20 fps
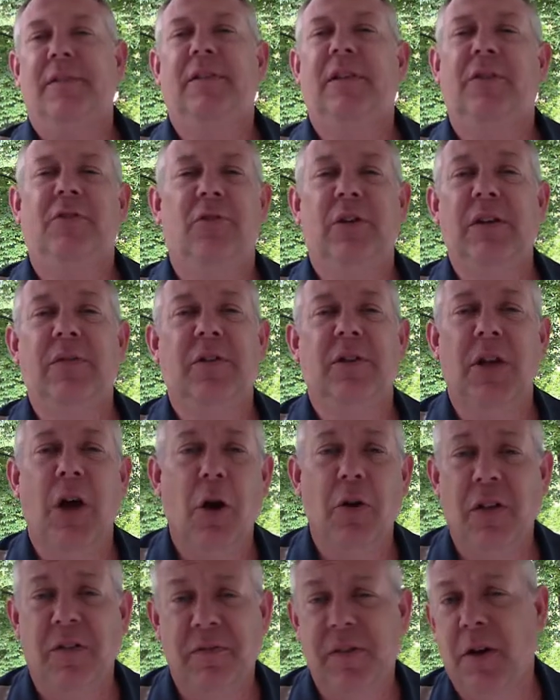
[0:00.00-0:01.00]
did you even
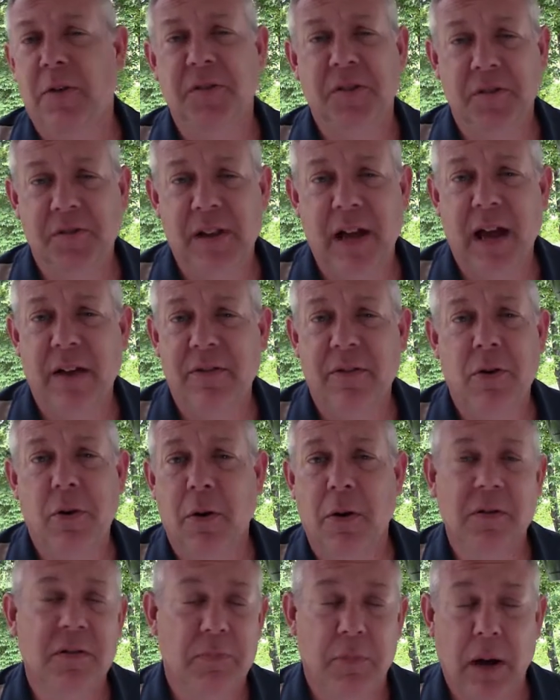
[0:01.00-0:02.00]
know that phones used to have
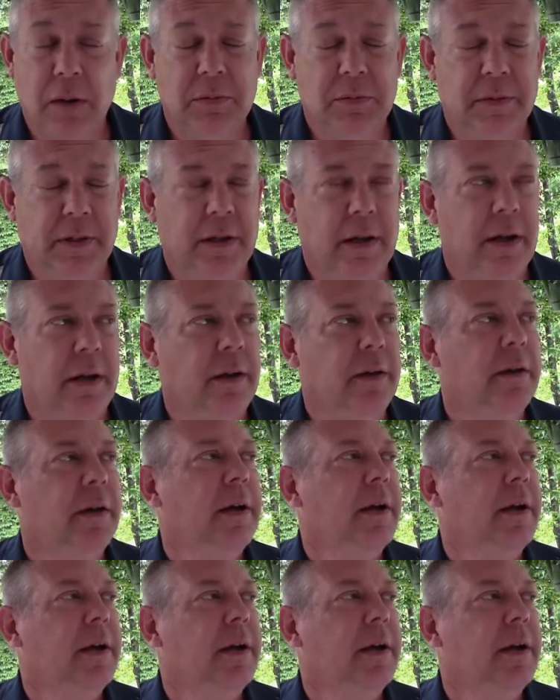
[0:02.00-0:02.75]
cords? Probably not.